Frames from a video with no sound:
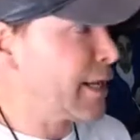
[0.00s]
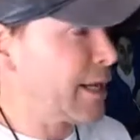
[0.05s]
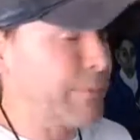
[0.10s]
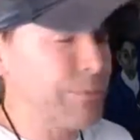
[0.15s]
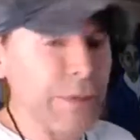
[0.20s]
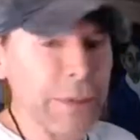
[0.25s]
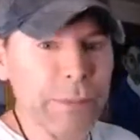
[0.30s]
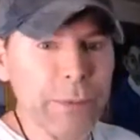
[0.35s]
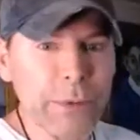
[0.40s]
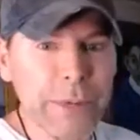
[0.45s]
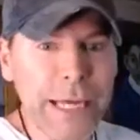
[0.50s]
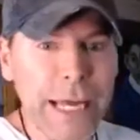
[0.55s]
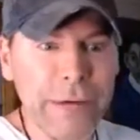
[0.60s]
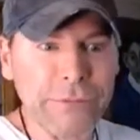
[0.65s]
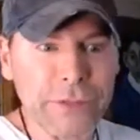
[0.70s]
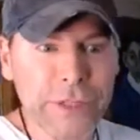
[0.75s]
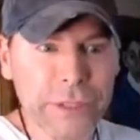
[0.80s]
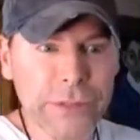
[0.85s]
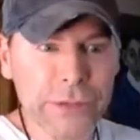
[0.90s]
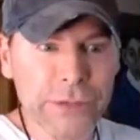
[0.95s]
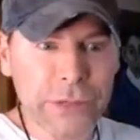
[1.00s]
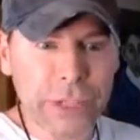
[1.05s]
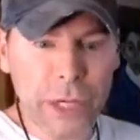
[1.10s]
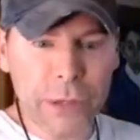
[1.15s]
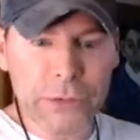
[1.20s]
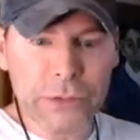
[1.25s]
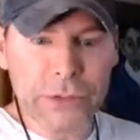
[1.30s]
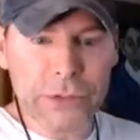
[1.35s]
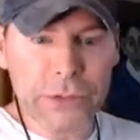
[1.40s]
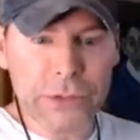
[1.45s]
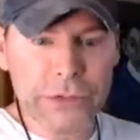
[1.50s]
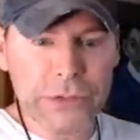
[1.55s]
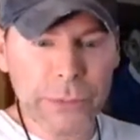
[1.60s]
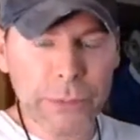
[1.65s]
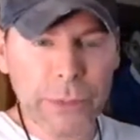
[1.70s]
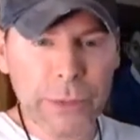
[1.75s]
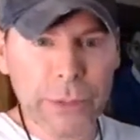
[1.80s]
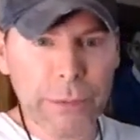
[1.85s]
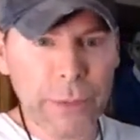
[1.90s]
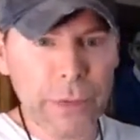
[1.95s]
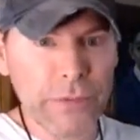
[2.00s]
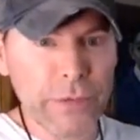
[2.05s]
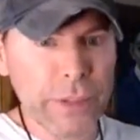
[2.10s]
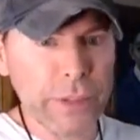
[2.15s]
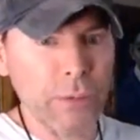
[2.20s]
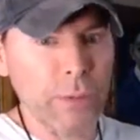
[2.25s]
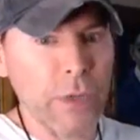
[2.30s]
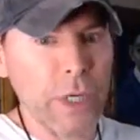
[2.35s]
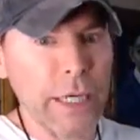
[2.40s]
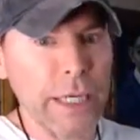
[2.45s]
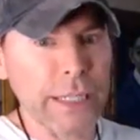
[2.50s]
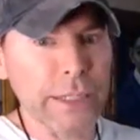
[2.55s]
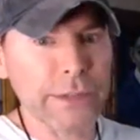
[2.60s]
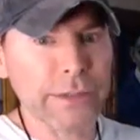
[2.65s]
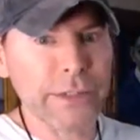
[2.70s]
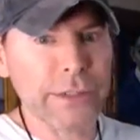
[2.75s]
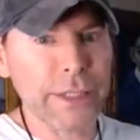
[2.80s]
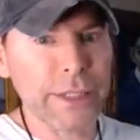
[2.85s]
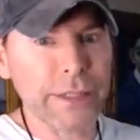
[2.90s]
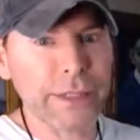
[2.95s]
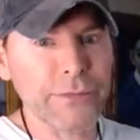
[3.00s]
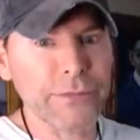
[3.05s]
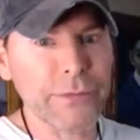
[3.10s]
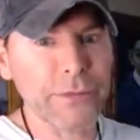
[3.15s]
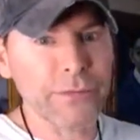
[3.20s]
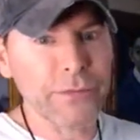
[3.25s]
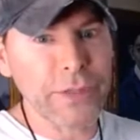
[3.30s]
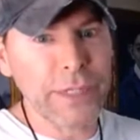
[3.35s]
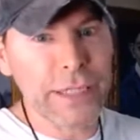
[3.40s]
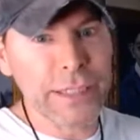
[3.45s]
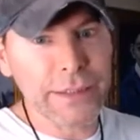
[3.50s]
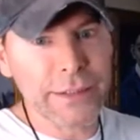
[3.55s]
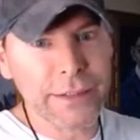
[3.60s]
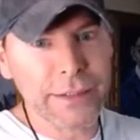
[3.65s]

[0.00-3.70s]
People would have to use coasters and put them over their wine so that the fruit flies